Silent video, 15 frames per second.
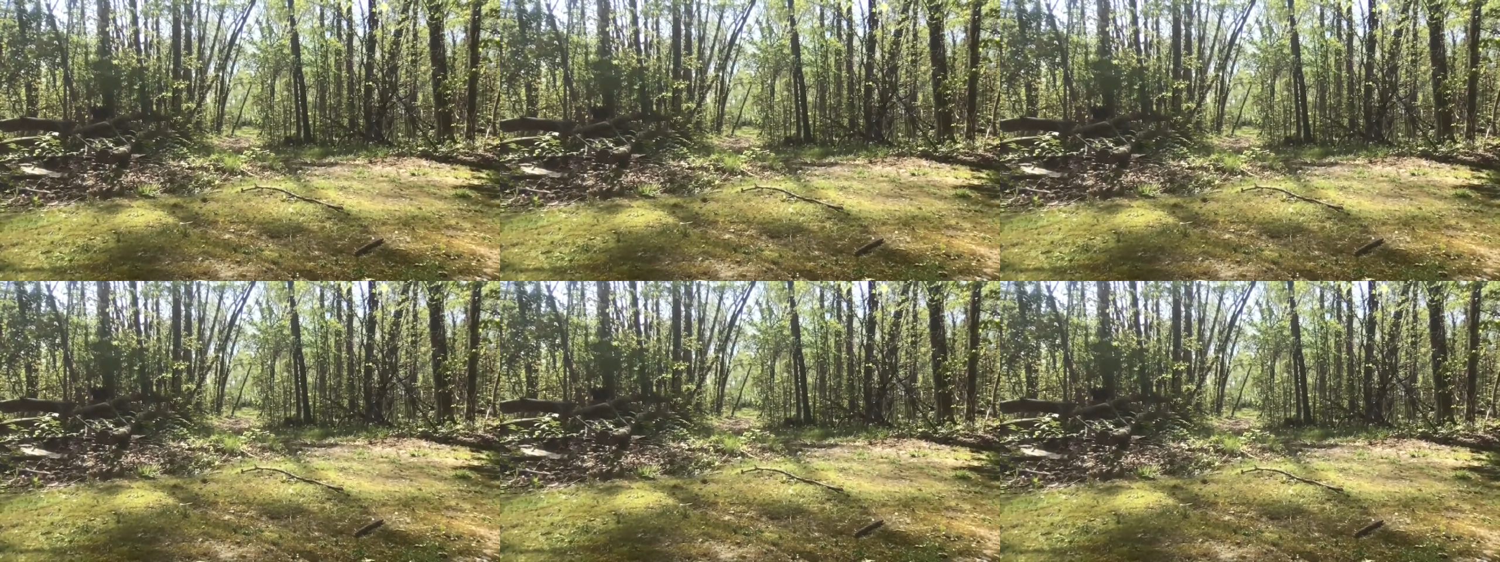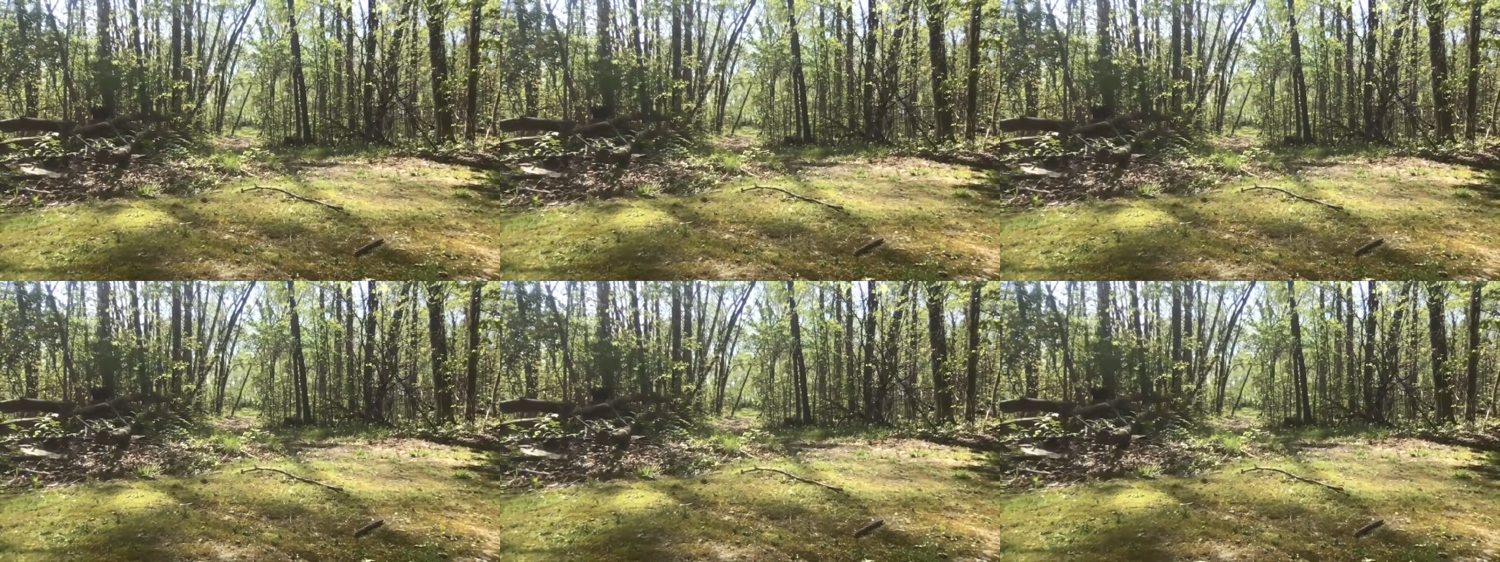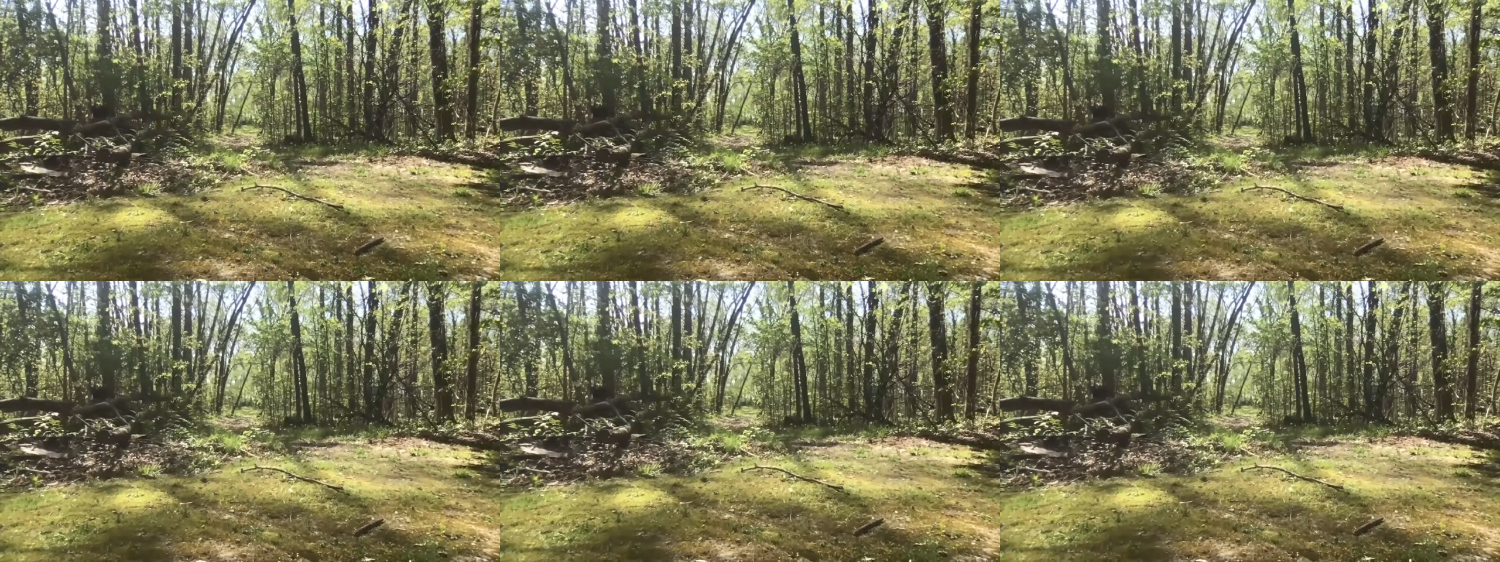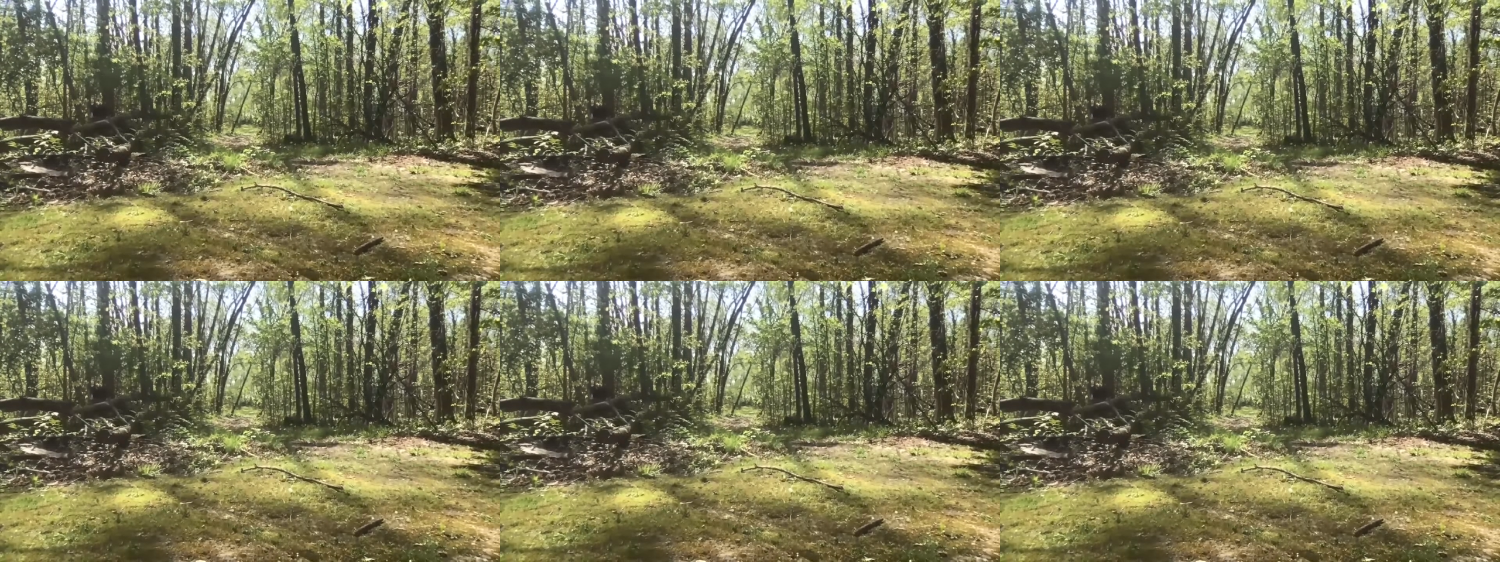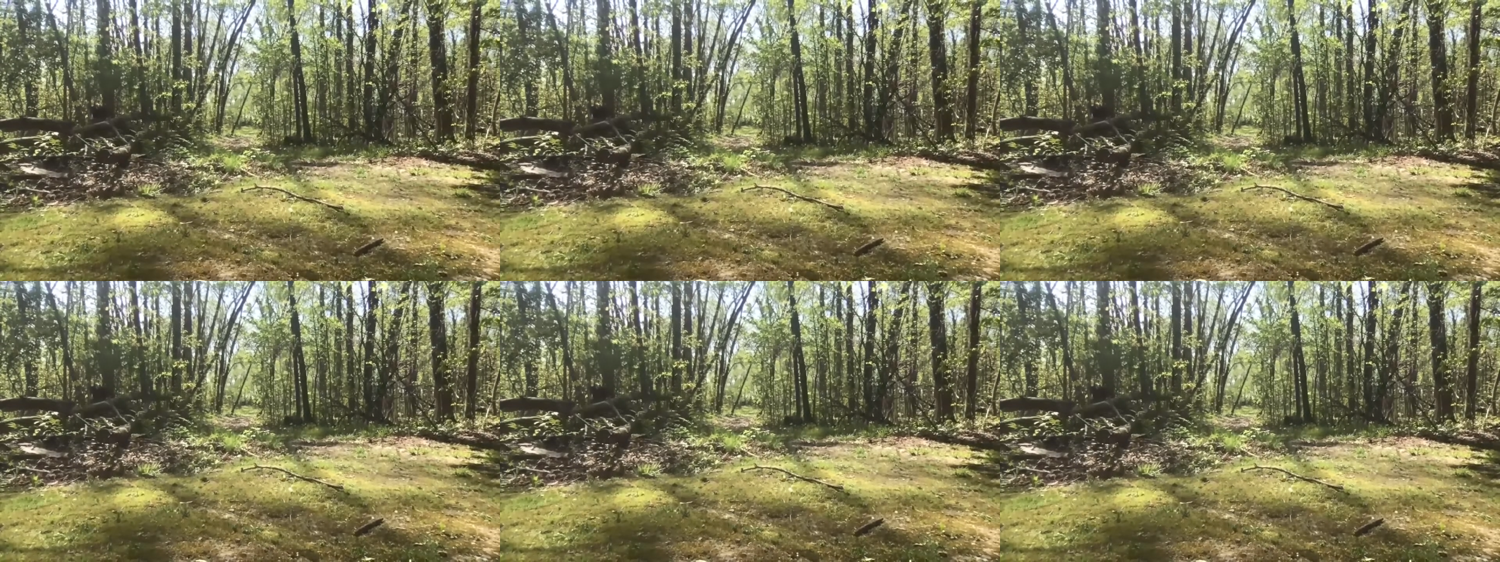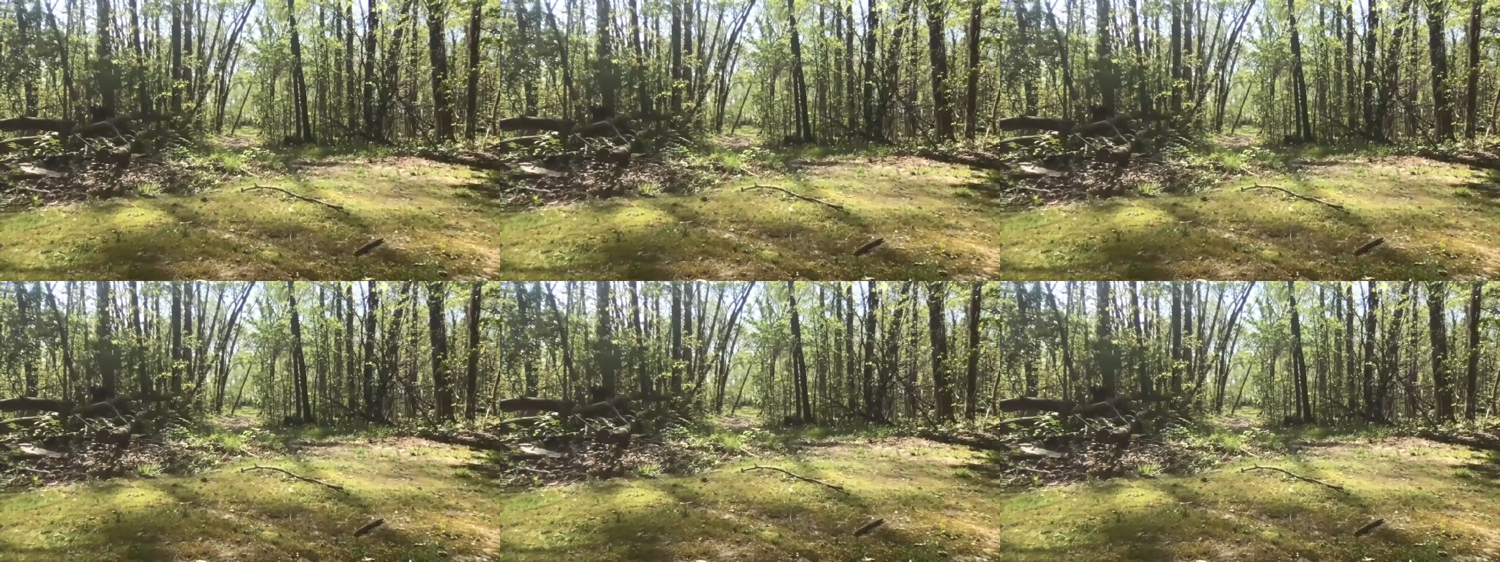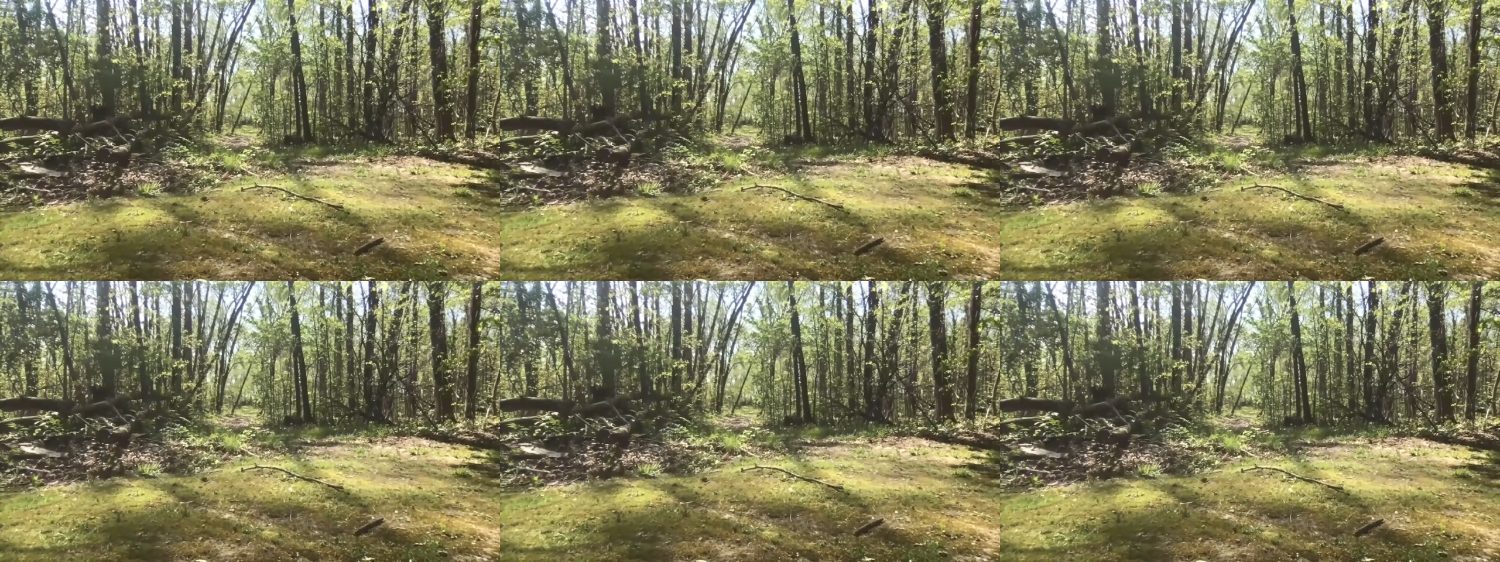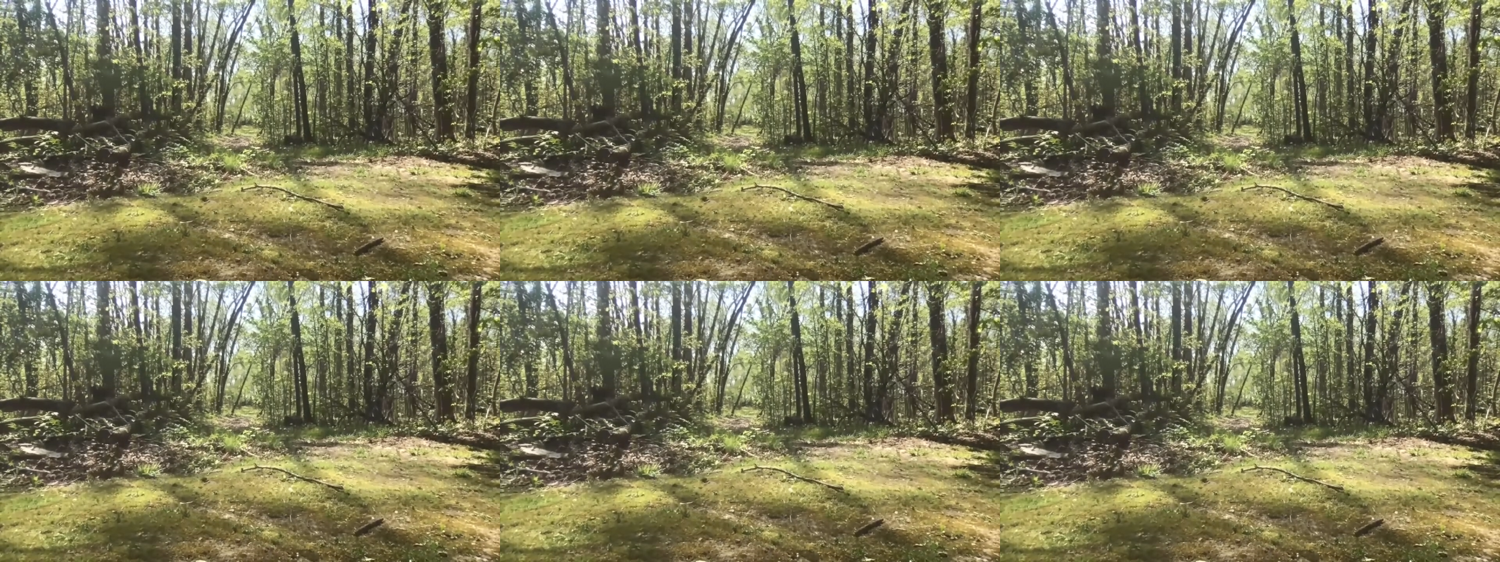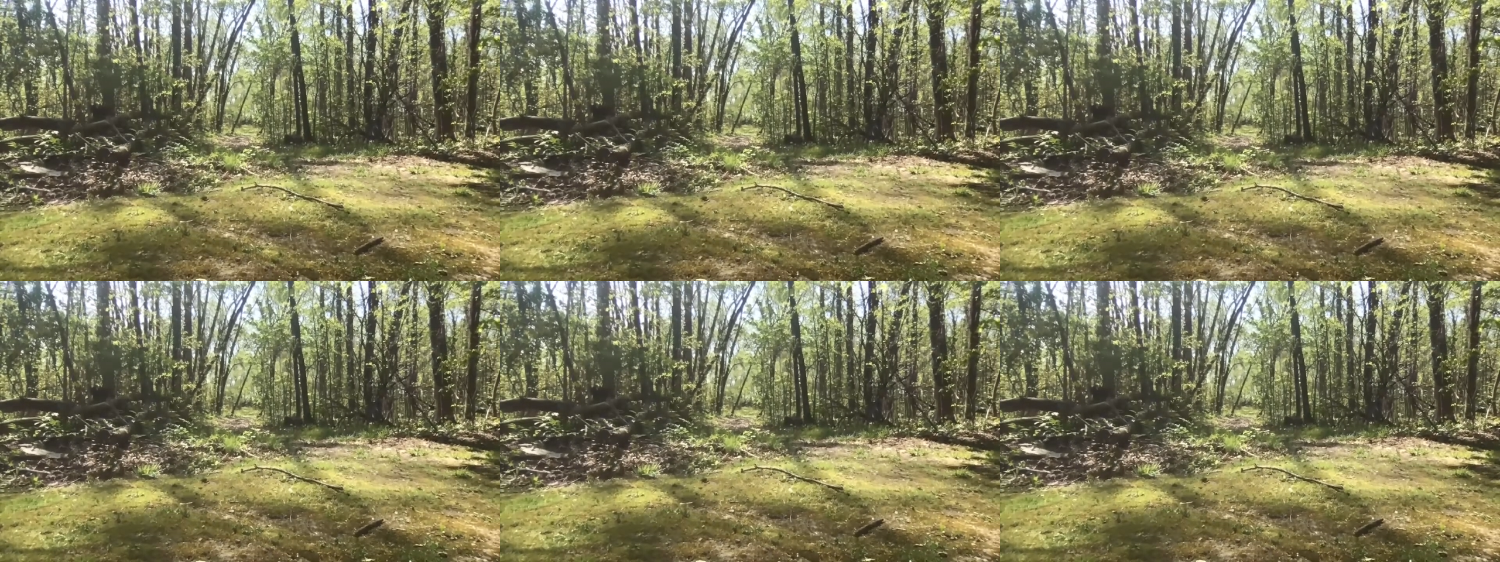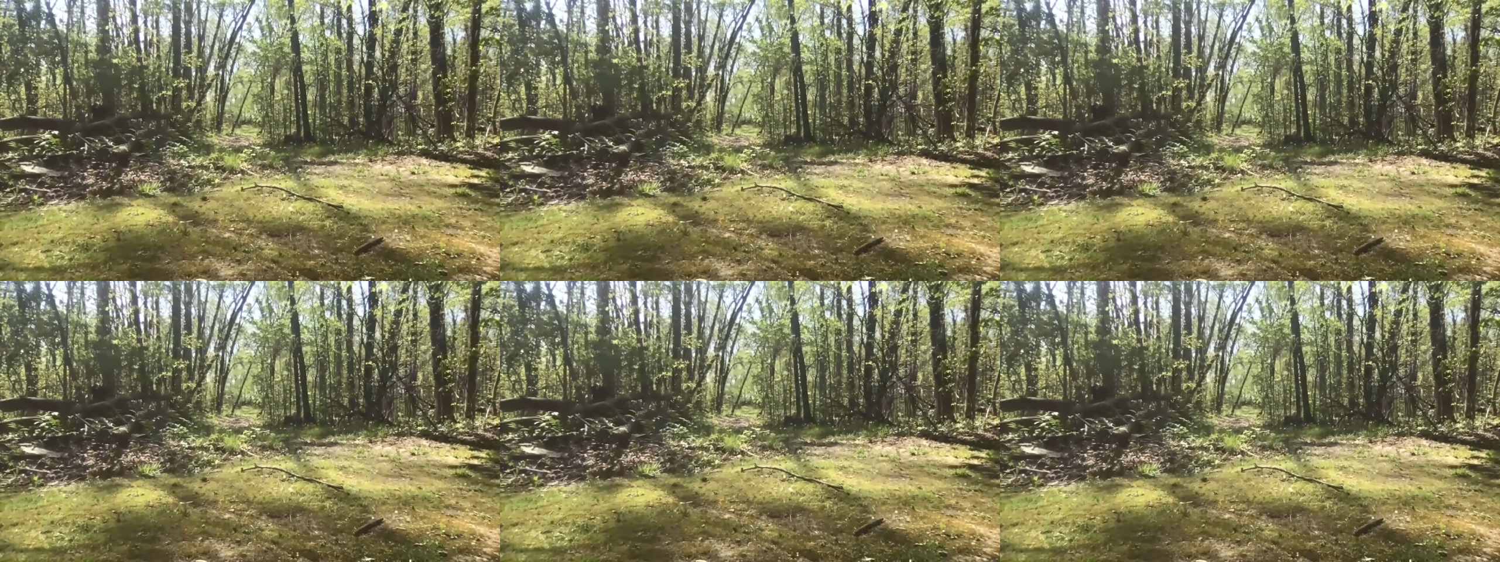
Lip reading: [unreadable: no face in view]